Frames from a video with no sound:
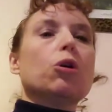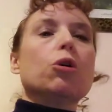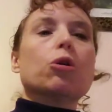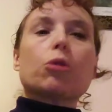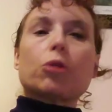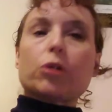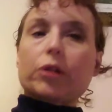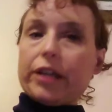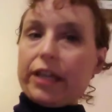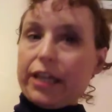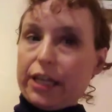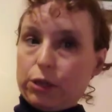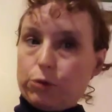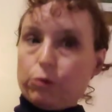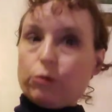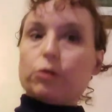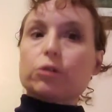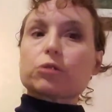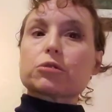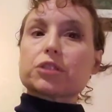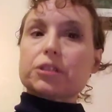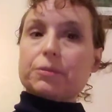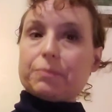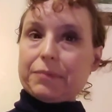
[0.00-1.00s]
or equal
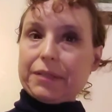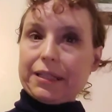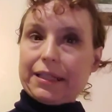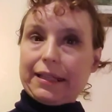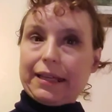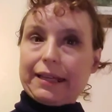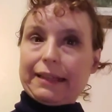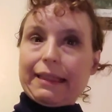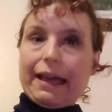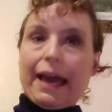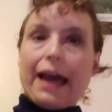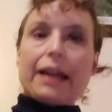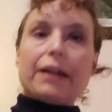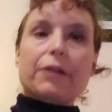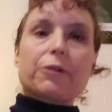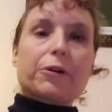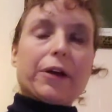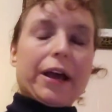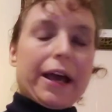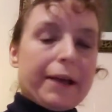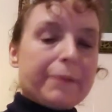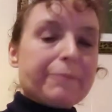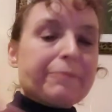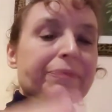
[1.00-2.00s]
or something like that.
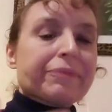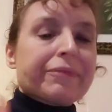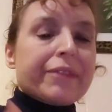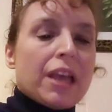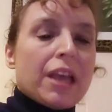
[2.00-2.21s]
Okay.